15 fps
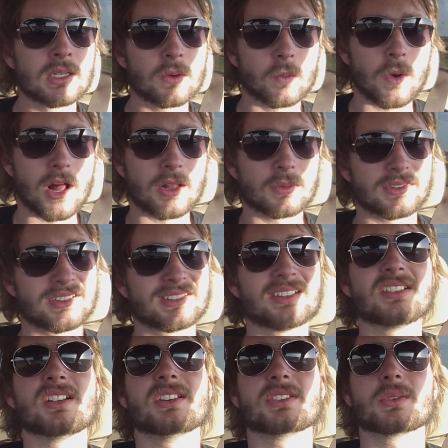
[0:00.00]
While it was
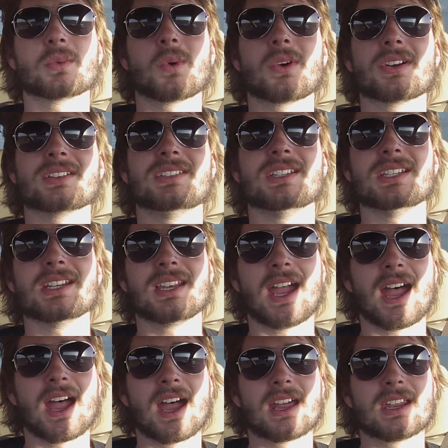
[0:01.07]
still under warranty, it
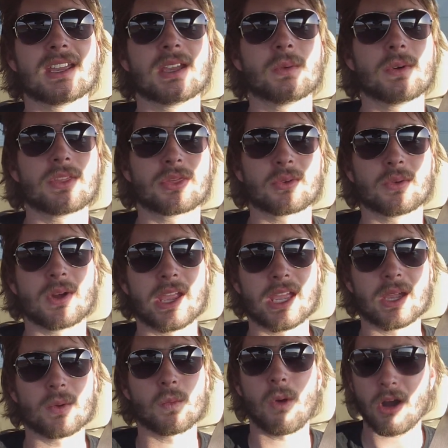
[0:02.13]
went through
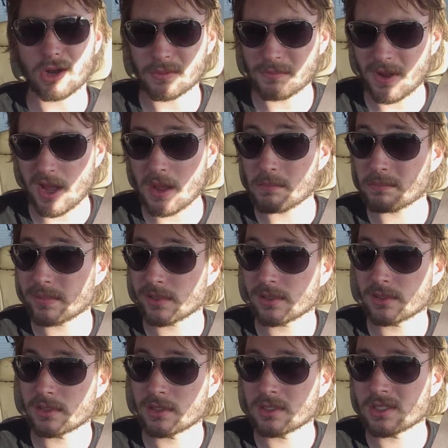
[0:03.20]
a water pump
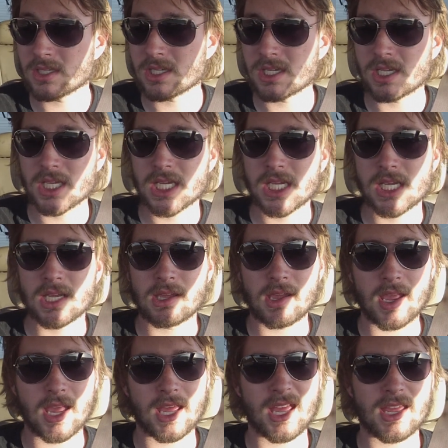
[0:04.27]

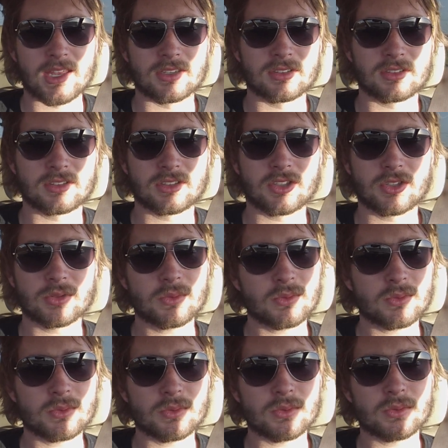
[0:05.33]
and 2
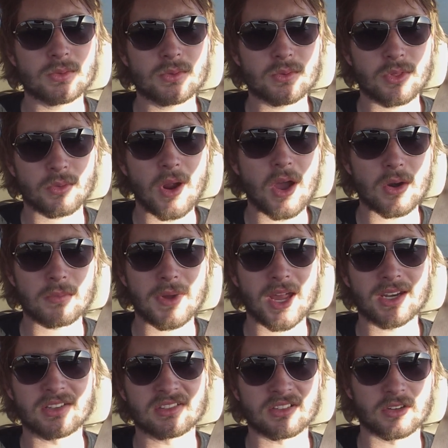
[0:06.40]
throttle
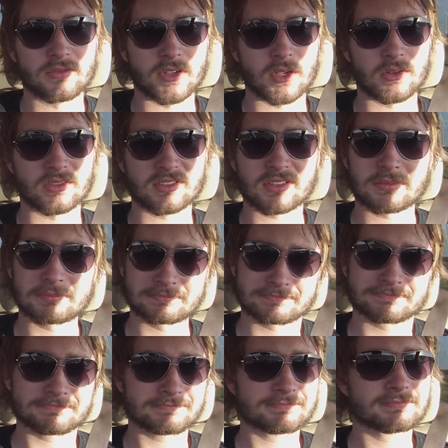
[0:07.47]
body servos.
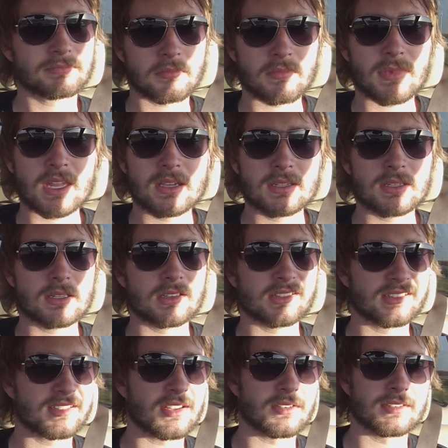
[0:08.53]

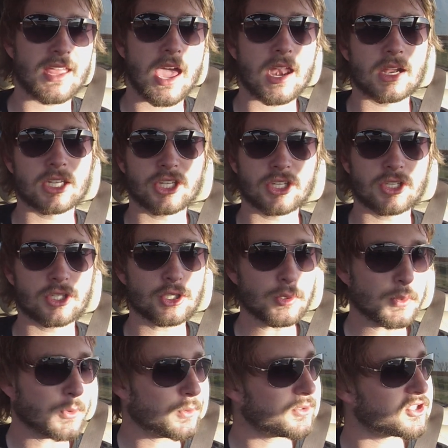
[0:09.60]
Still not a
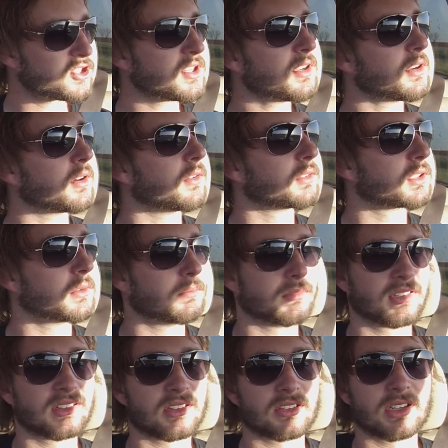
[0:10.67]
huge deal
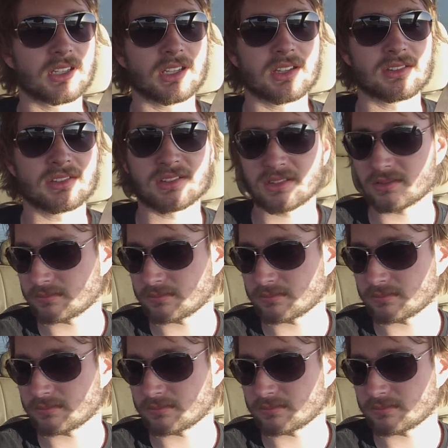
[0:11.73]
considering it's,